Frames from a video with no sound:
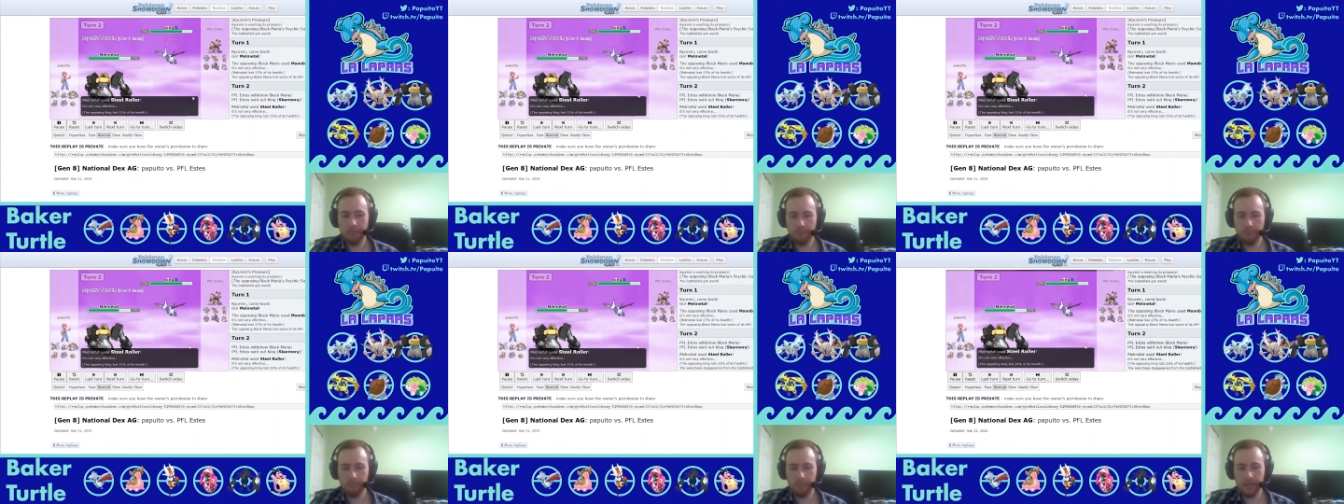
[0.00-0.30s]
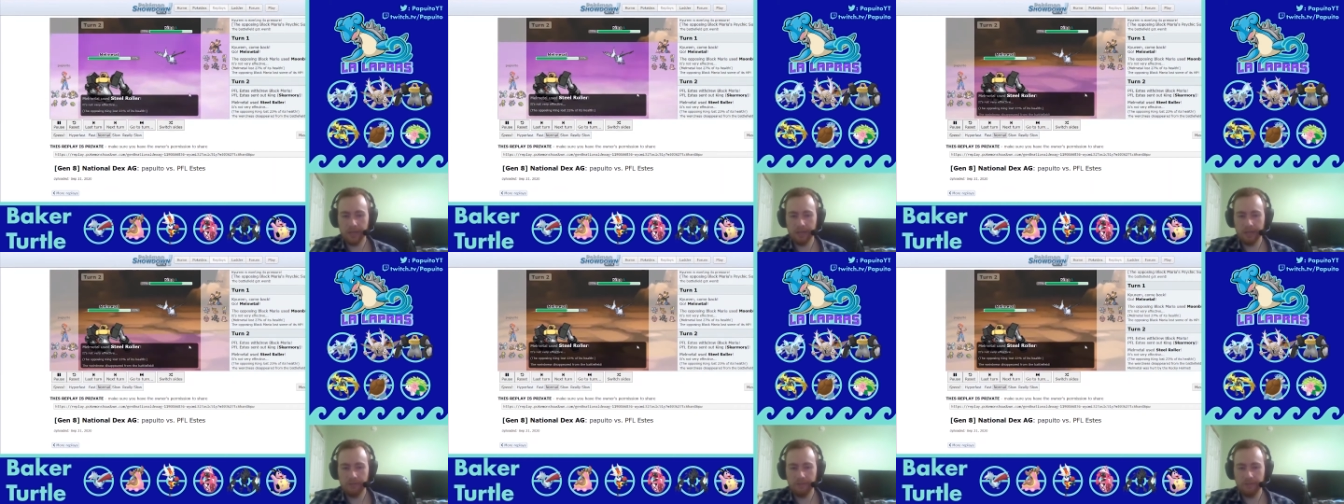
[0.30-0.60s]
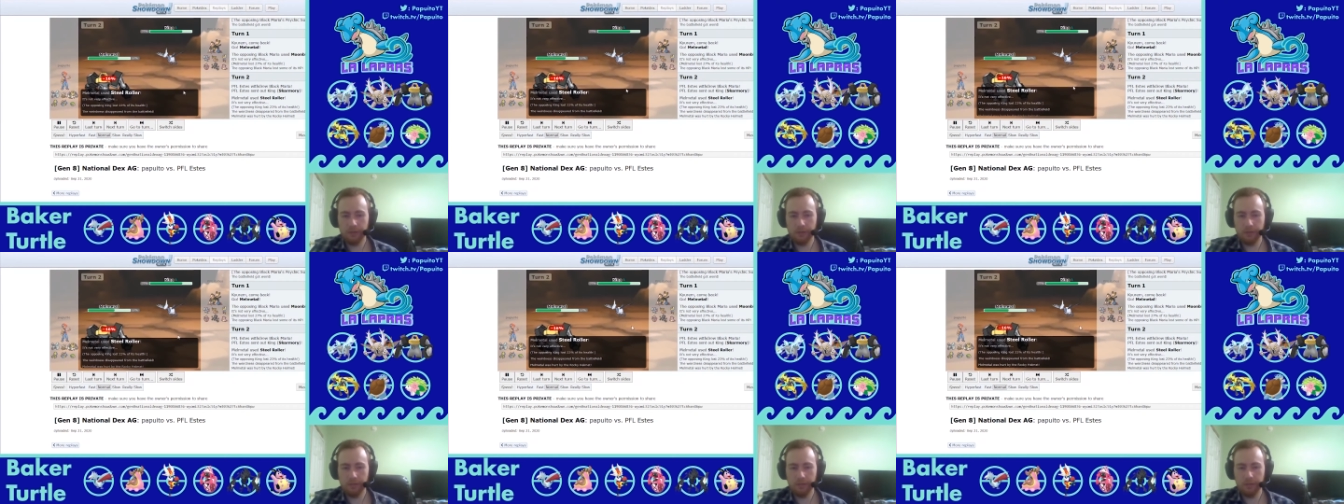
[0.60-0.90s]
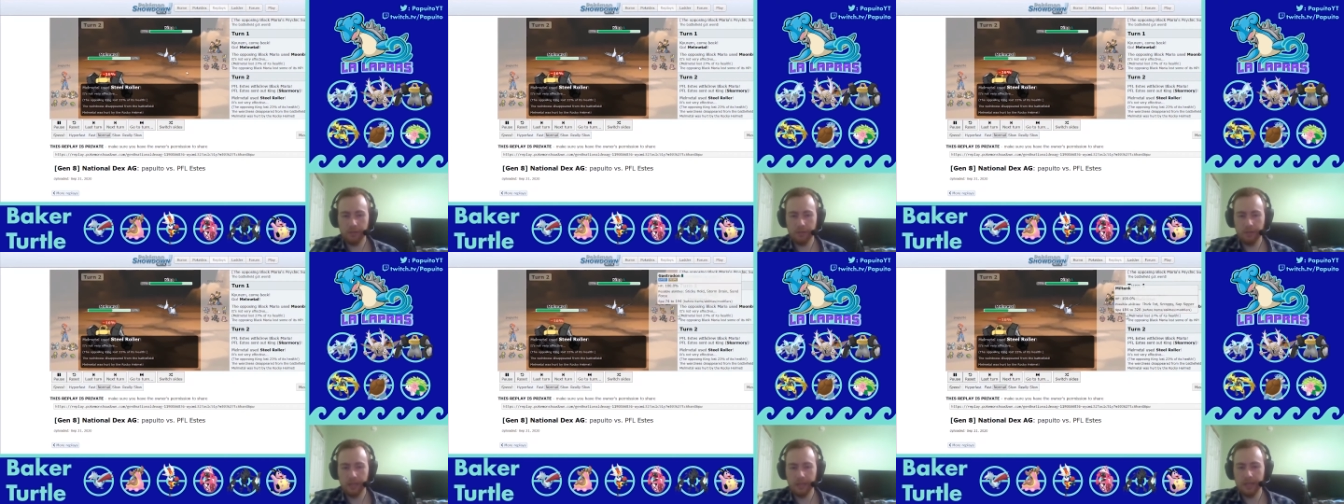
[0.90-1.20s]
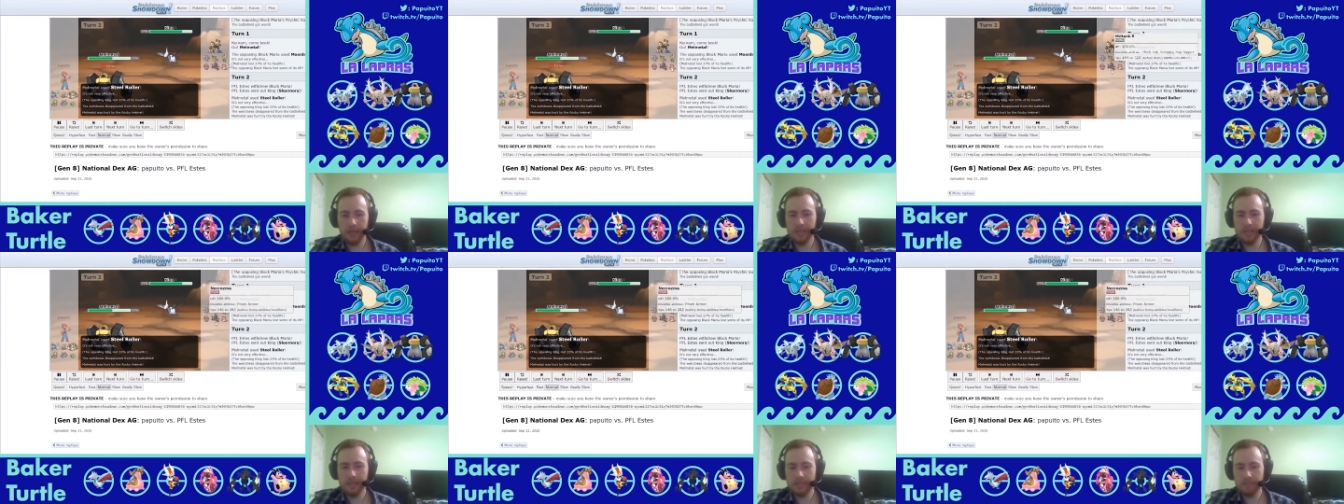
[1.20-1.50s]
planned for. I
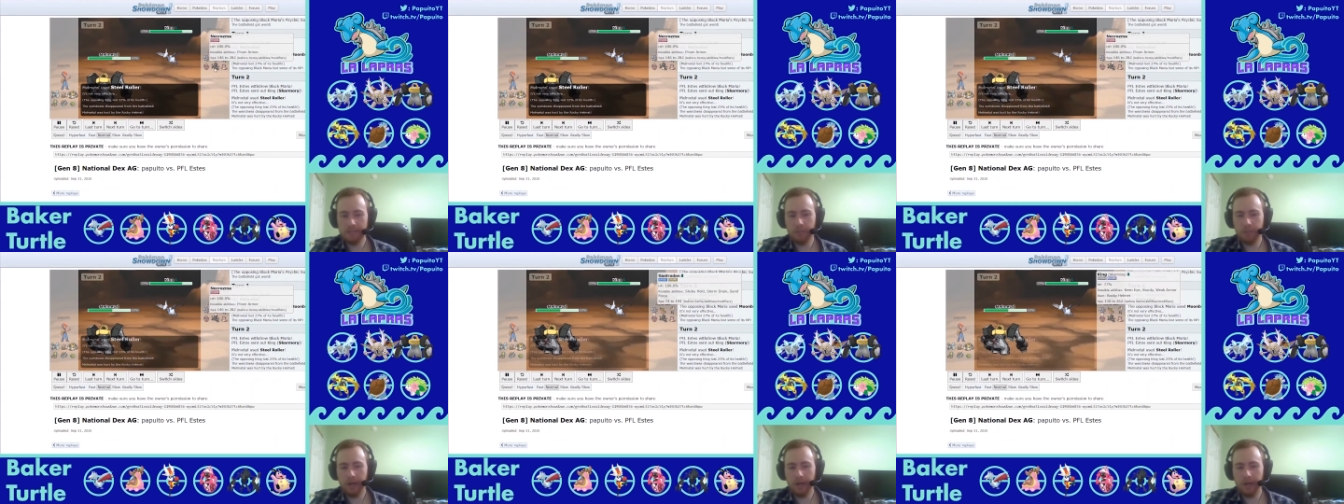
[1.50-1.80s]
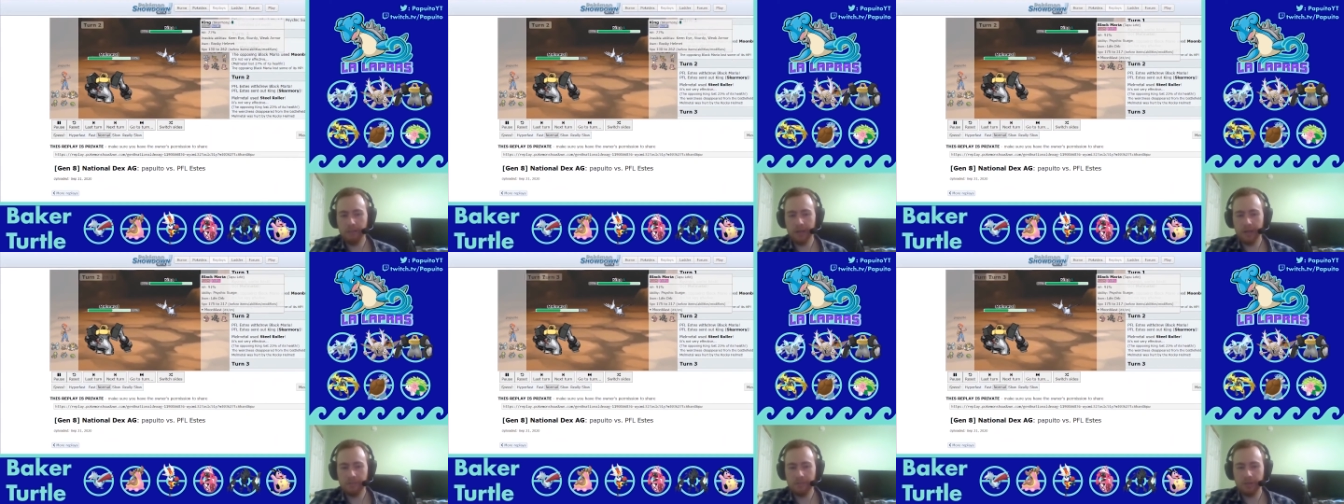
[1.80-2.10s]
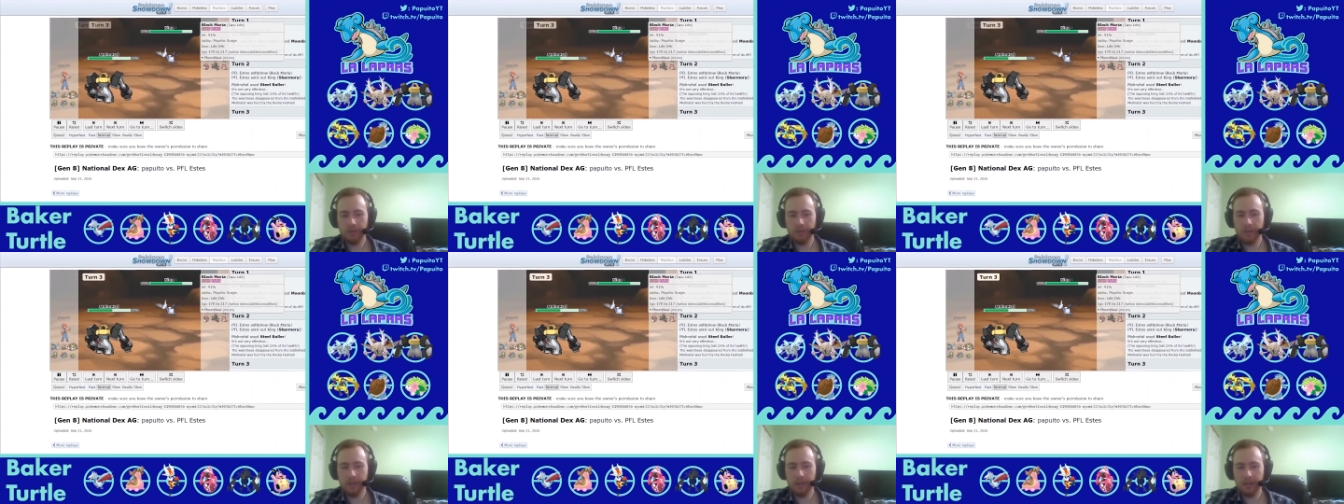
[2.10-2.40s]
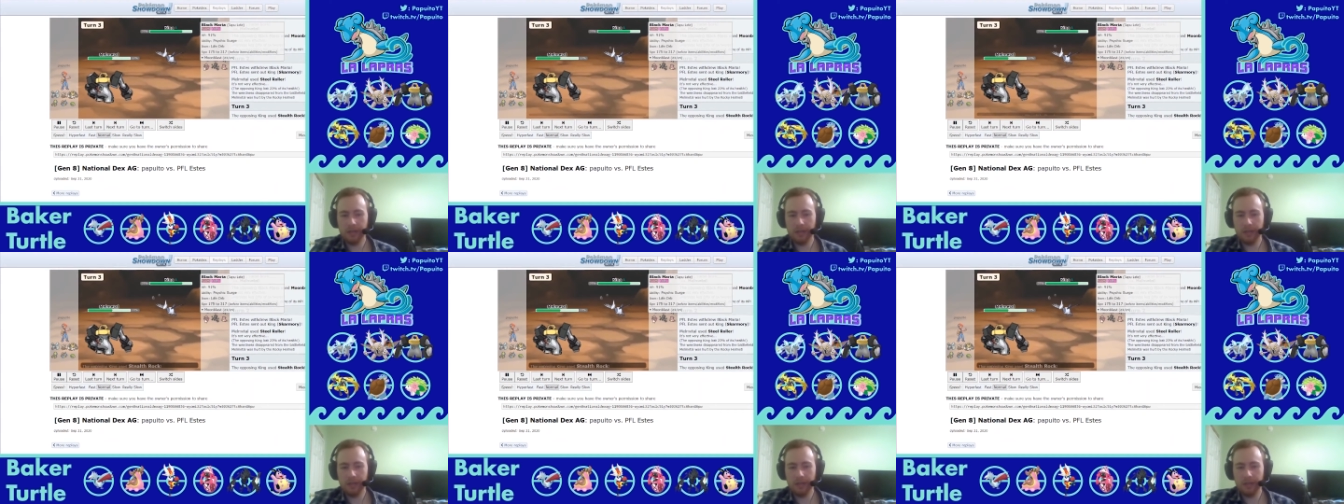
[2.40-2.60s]
didn't see Primeape, so I thought